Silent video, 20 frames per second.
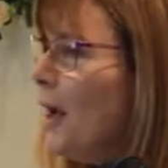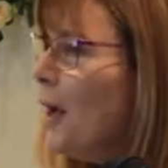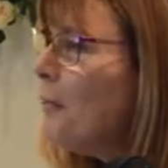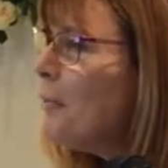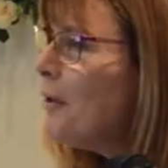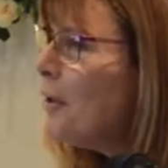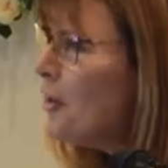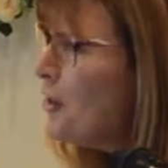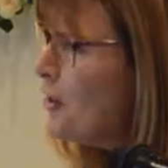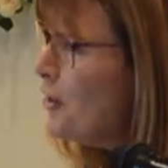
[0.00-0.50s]

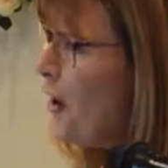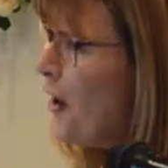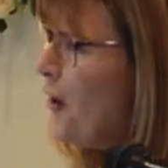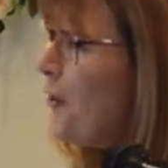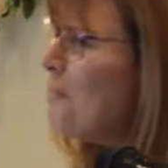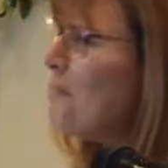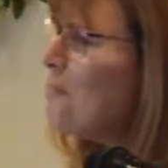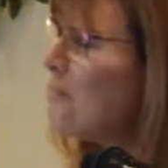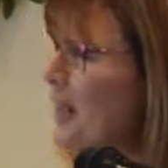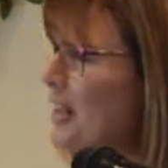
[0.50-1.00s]
But, you know,
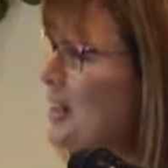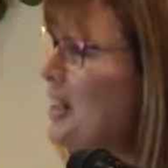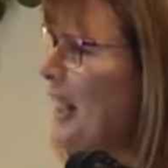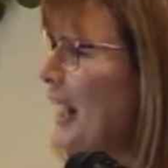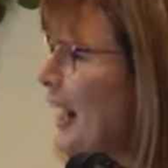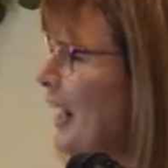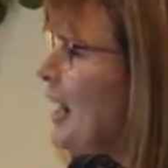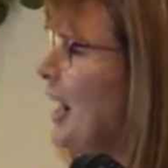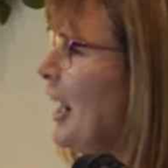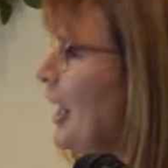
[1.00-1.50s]
when you
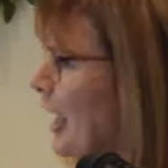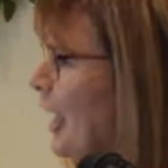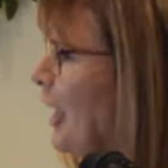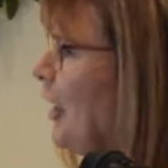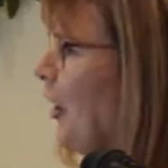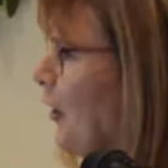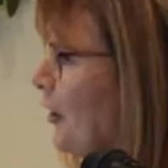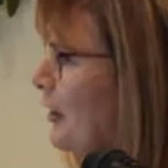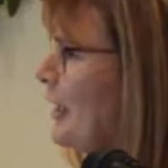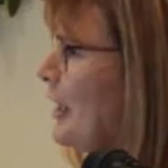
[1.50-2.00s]
get a little
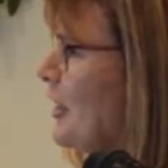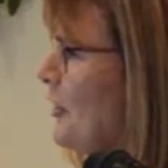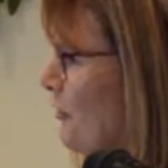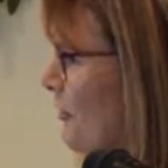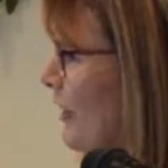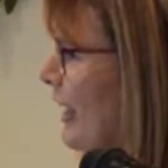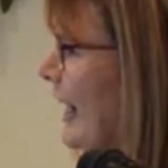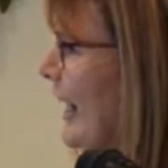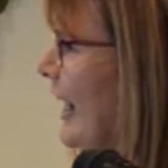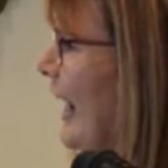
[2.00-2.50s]
older, you're
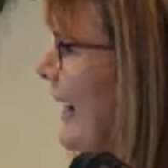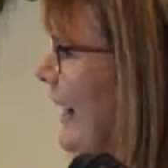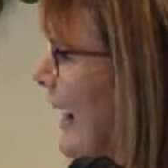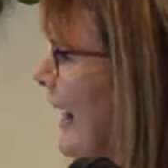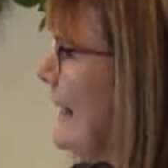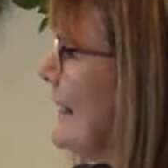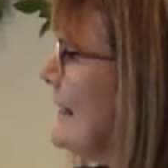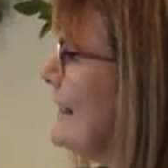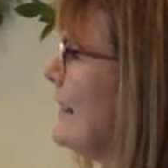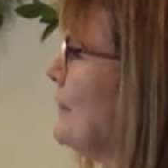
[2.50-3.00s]
feeling like
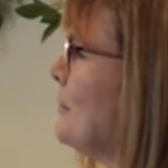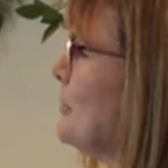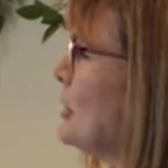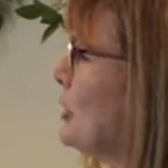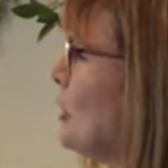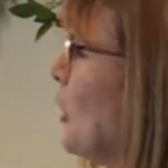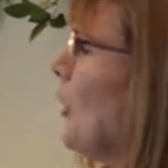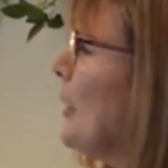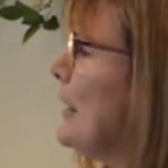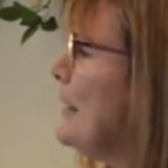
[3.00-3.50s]
I need some
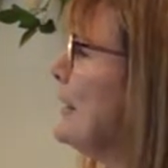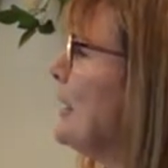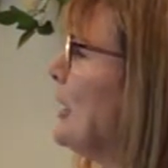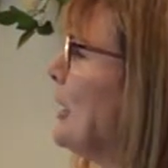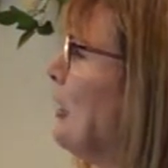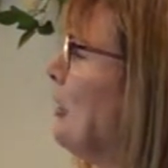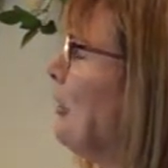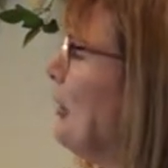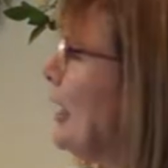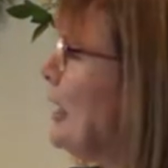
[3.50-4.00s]
sort of
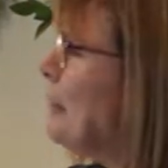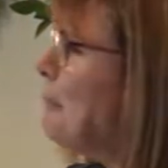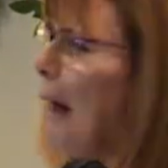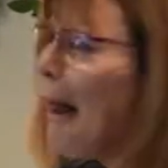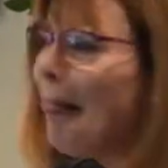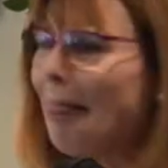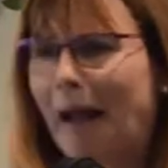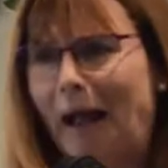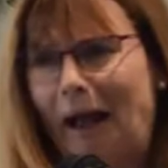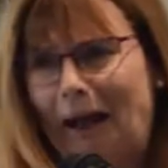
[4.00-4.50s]
security in my
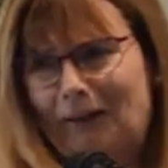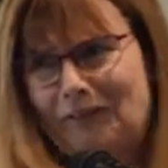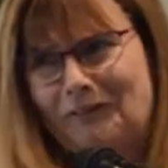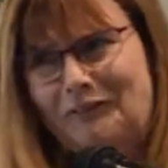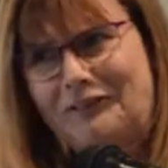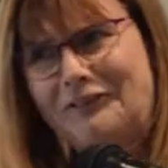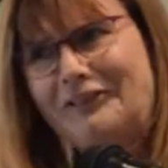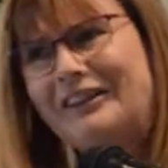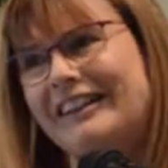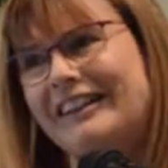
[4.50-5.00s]
life.